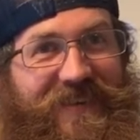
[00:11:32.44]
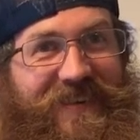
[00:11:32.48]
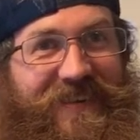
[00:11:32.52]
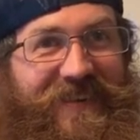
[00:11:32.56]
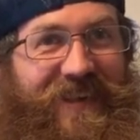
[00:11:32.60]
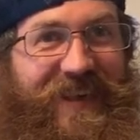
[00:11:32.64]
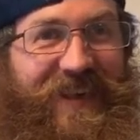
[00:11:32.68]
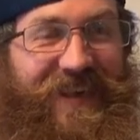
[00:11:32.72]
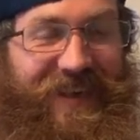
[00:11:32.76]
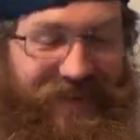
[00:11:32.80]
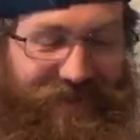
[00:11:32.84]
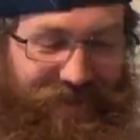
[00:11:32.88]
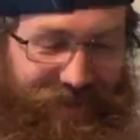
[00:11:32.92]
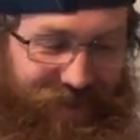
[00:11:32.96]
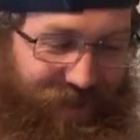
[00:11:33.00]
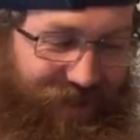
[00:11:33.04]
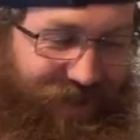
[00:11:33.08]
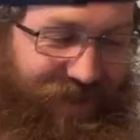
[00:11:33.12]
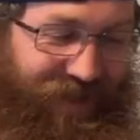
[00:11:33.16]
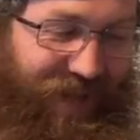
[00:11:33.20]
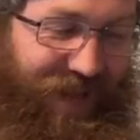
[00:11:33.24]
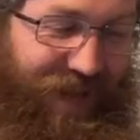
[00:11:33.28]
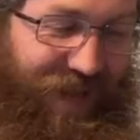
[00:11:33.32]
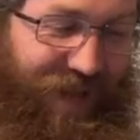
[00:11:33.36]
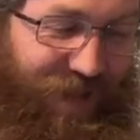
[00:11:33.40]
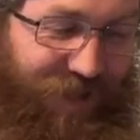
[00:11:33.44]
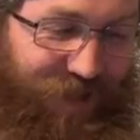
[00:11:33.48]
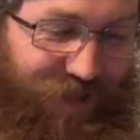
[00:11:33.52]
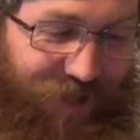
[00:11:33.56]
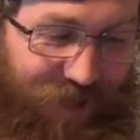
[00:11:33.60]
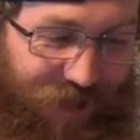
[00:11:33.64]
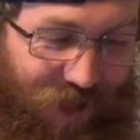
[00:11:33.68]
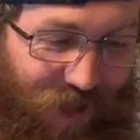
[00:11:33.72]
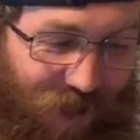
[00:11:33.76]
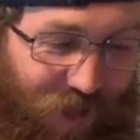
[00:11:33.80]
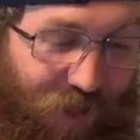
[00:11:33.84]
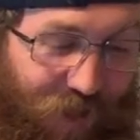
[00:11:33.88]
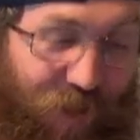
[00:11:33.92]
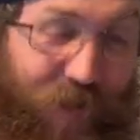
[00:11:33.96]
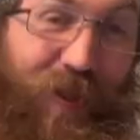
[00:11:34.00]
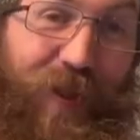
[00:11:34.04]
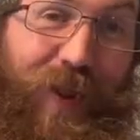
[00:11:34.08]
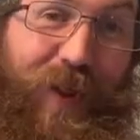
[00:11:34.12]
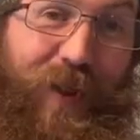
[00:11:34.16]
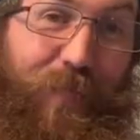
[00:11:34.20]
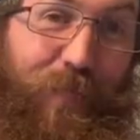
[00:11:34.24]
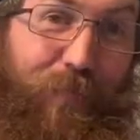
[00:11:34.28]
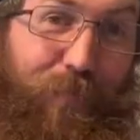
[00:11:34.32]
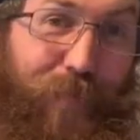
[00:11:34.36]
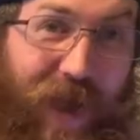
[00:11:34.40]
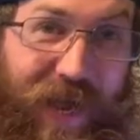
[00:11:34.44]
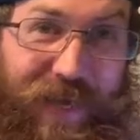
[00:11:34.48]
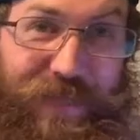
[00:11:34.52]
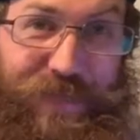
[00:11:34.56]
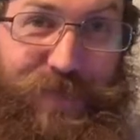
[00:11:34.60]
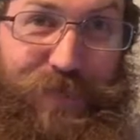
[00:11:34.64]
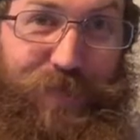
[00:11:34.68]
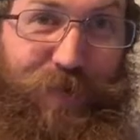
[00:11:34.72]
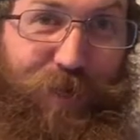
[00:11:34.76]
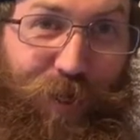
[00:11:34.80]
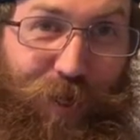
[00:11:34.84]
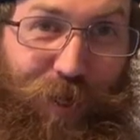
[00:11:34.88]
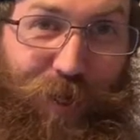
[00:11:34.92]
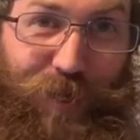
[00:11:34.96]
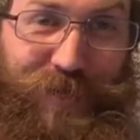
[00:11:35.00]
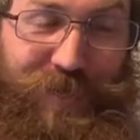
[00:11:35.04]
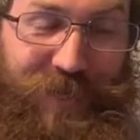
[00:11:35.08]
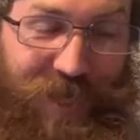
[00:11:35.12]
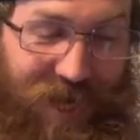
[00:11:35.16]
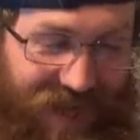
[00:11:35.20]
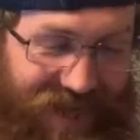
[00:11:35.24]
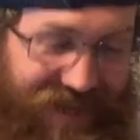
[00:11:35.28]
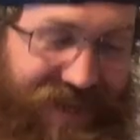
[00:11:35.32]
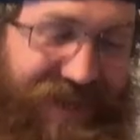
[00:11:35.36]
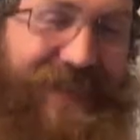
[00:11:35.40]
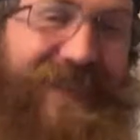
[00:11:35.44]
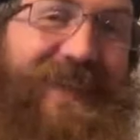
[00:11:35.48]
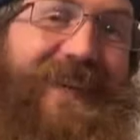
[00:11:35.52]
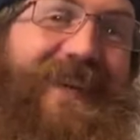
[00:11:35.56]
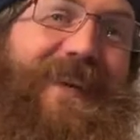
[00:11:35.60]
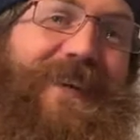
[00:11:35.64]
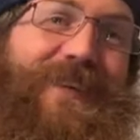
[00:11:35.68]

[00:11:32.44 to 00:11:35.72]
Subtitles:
Okay, good. So back to the Hall China.